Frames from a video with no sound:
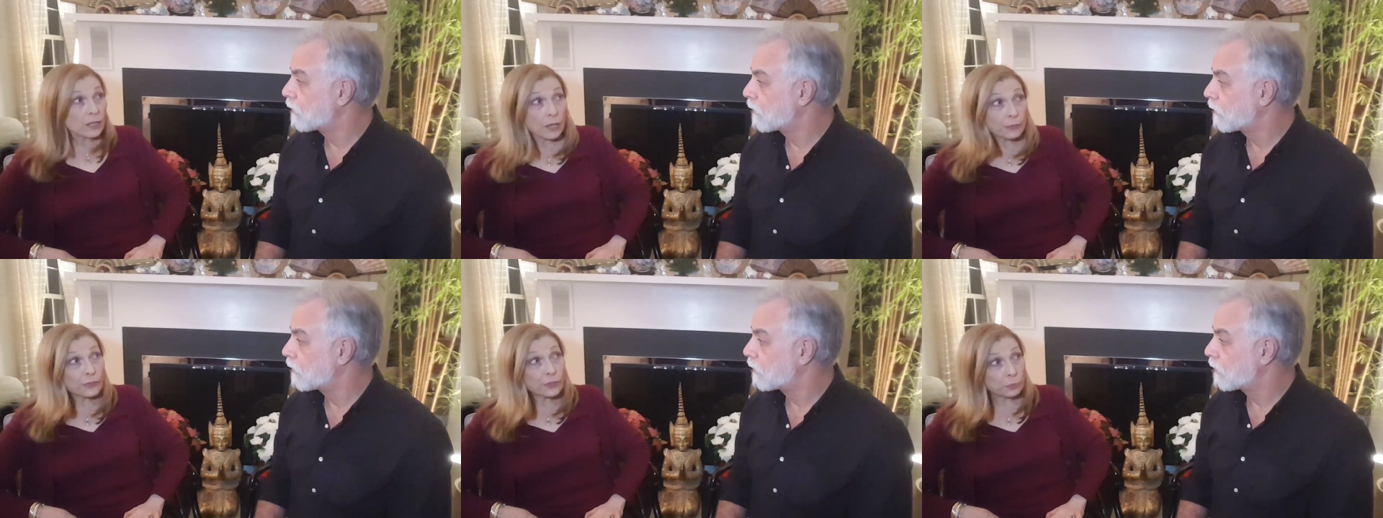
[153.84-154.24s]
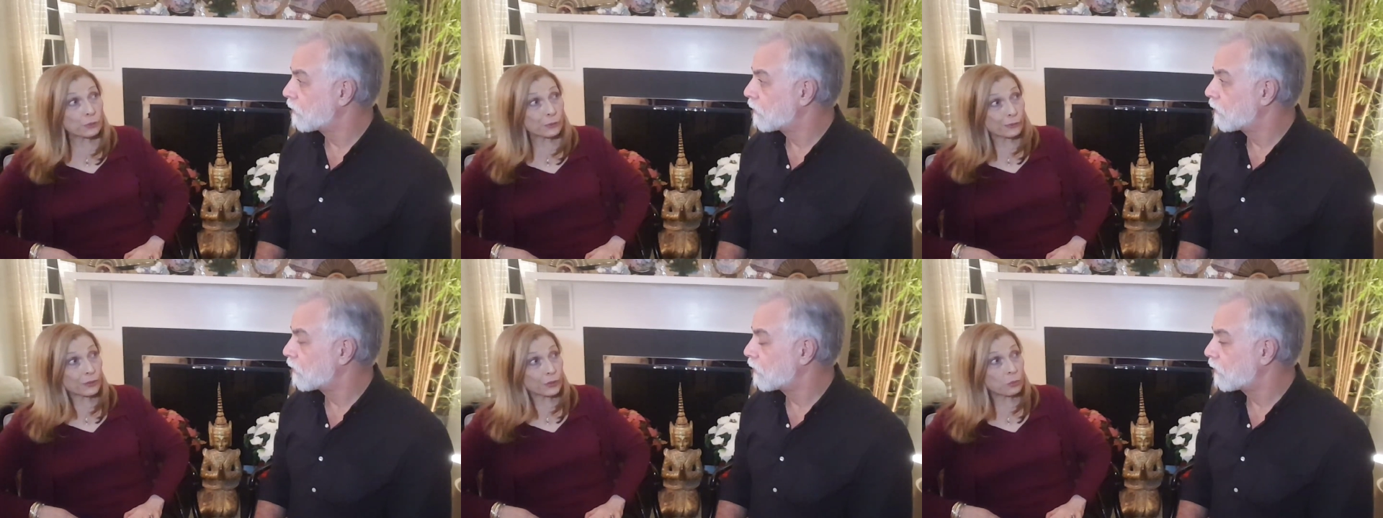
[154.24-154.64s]

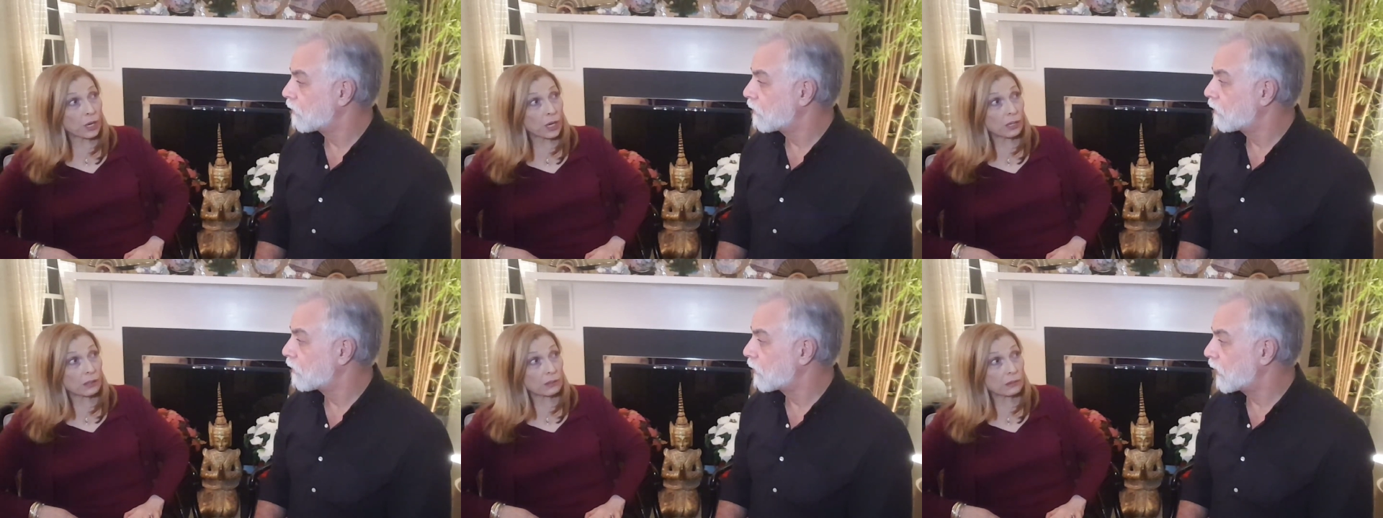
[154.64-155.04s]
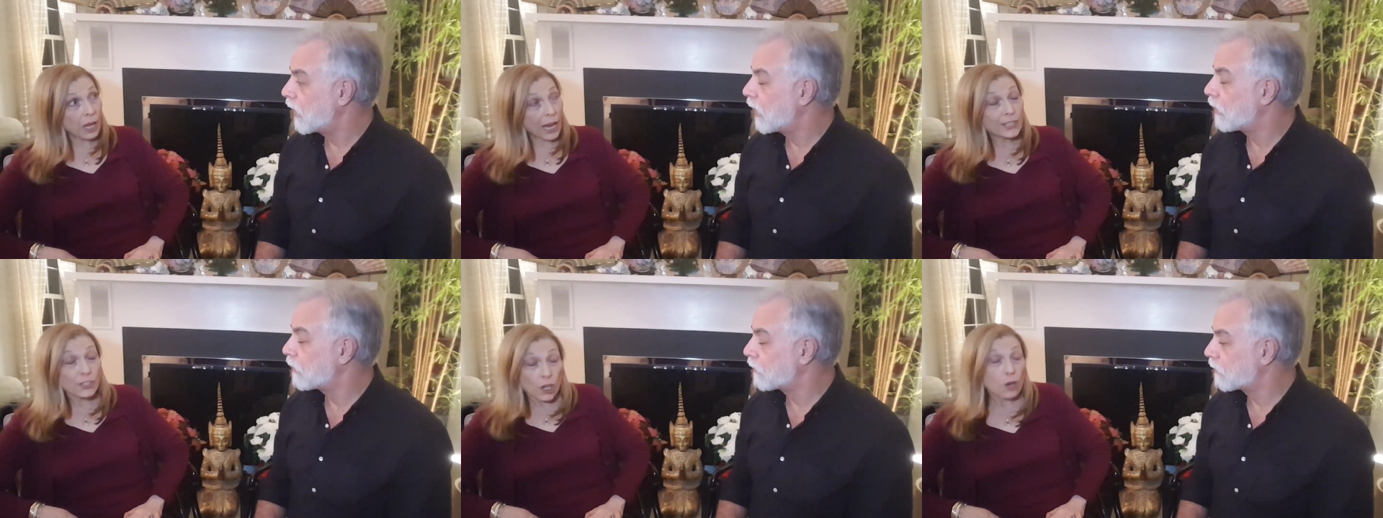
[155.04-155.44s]
Speaker 1: uncomfortable for a while.
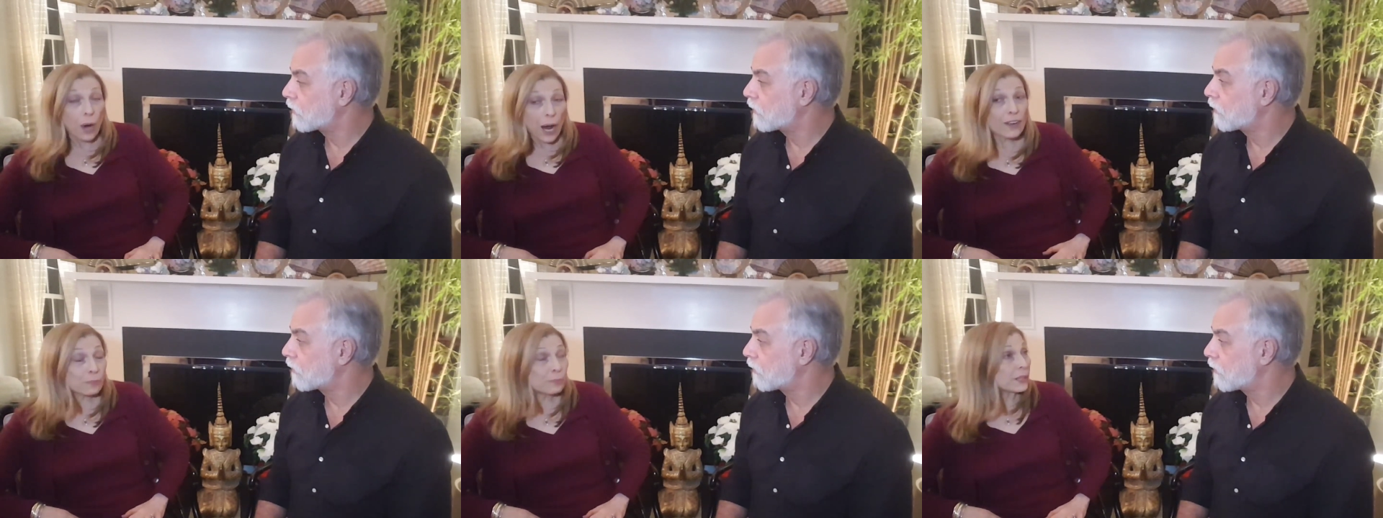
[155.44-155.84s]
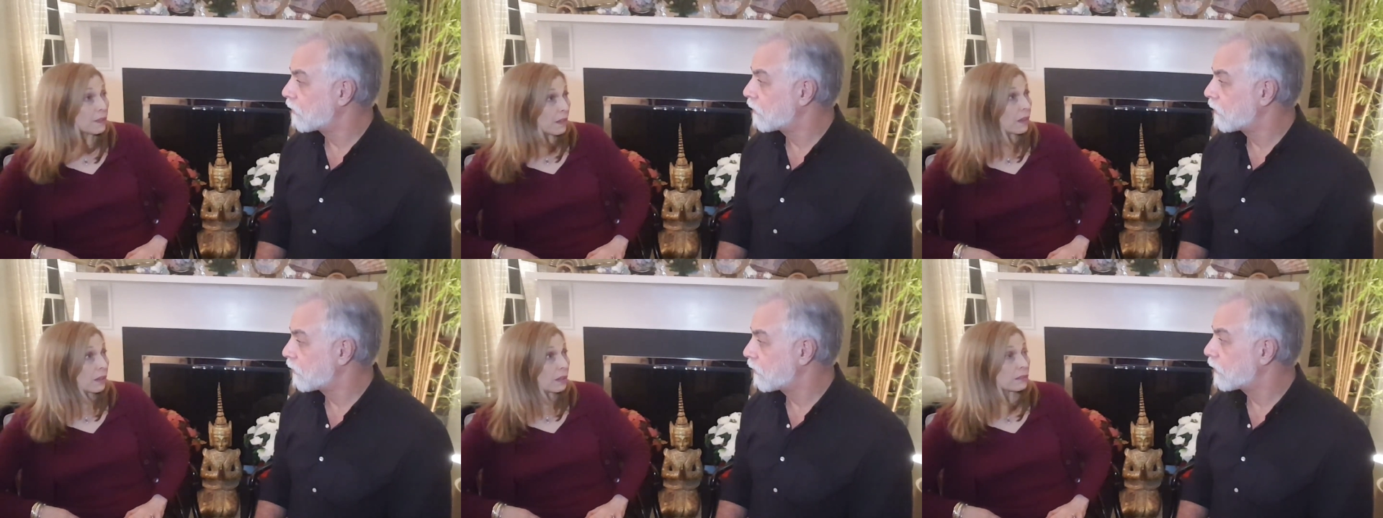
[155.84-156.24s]
Yeah. I know, I've
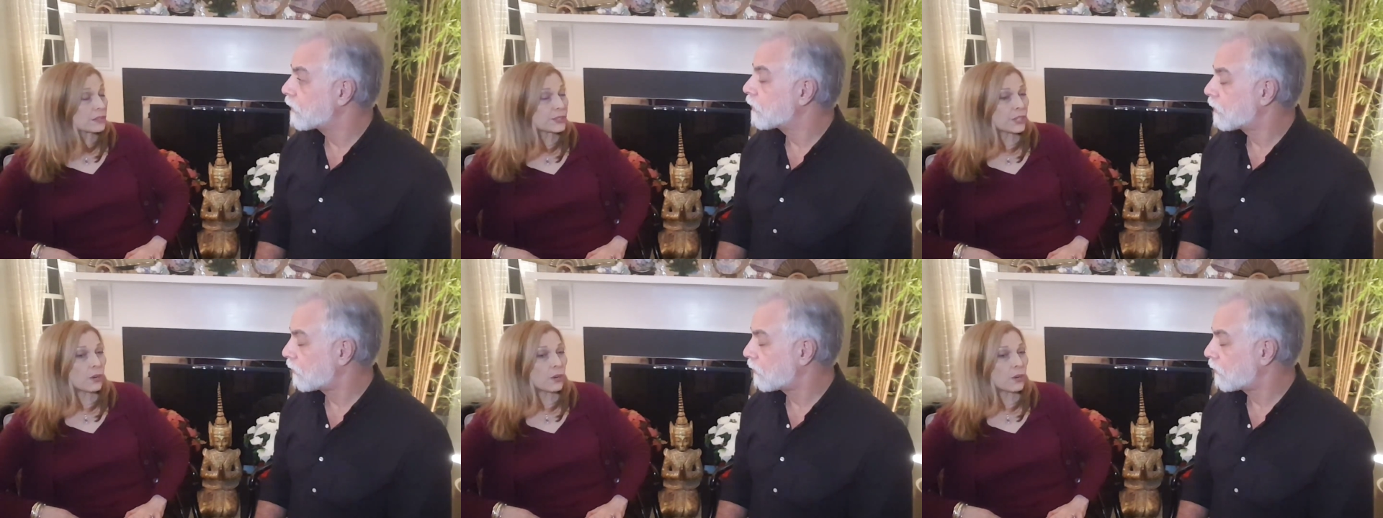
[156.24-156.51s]
been there.